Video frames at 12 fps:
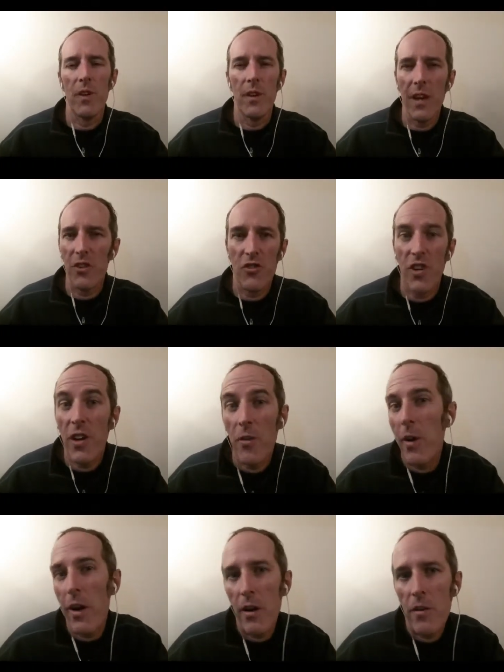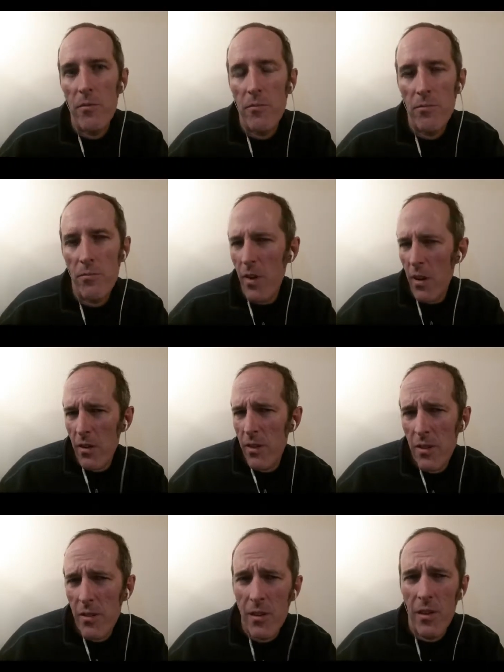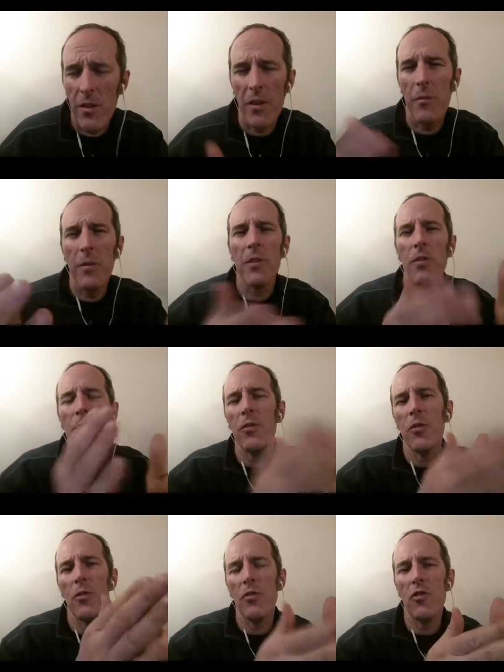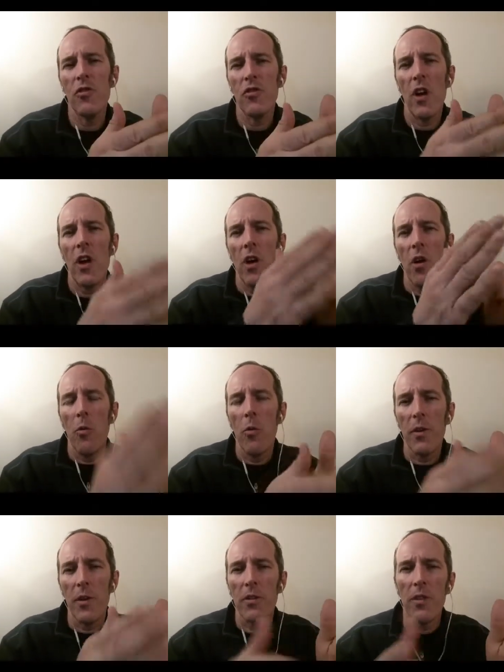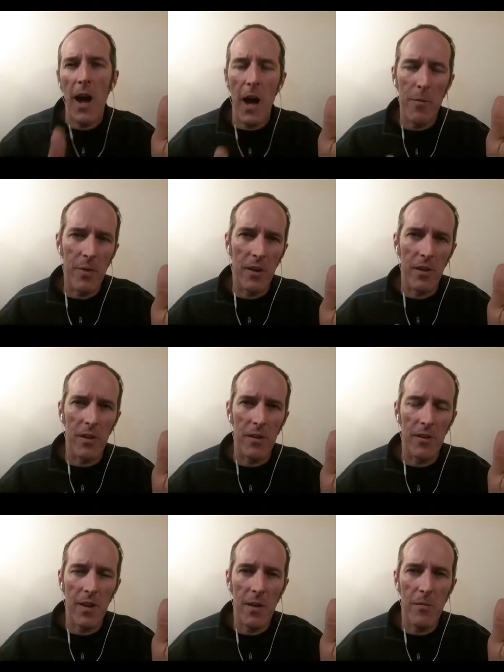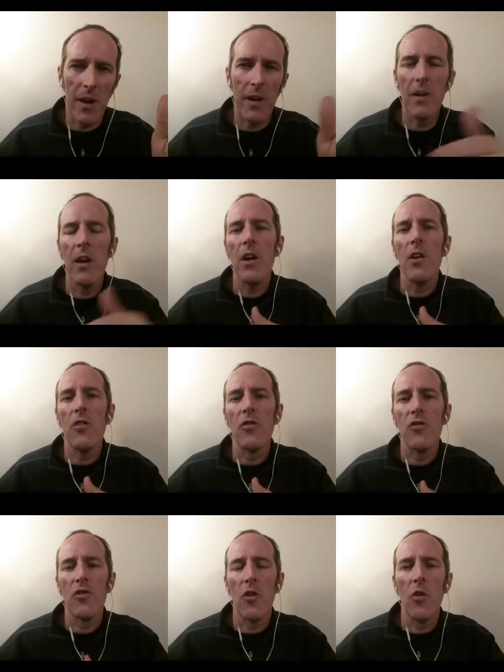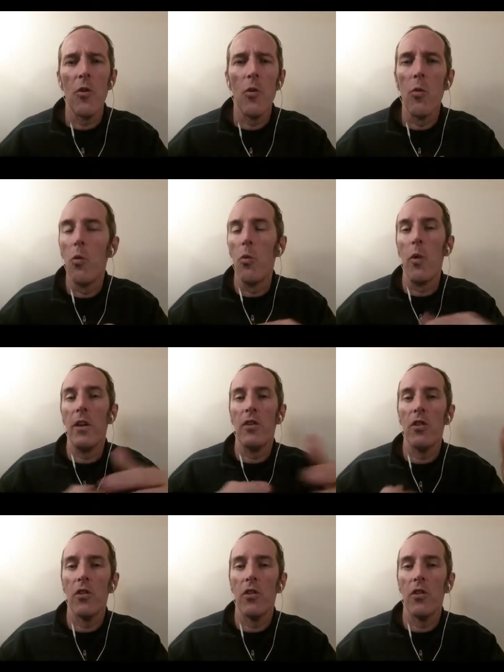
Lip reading: the next January. Right? Just where things are happening along the timeline. So when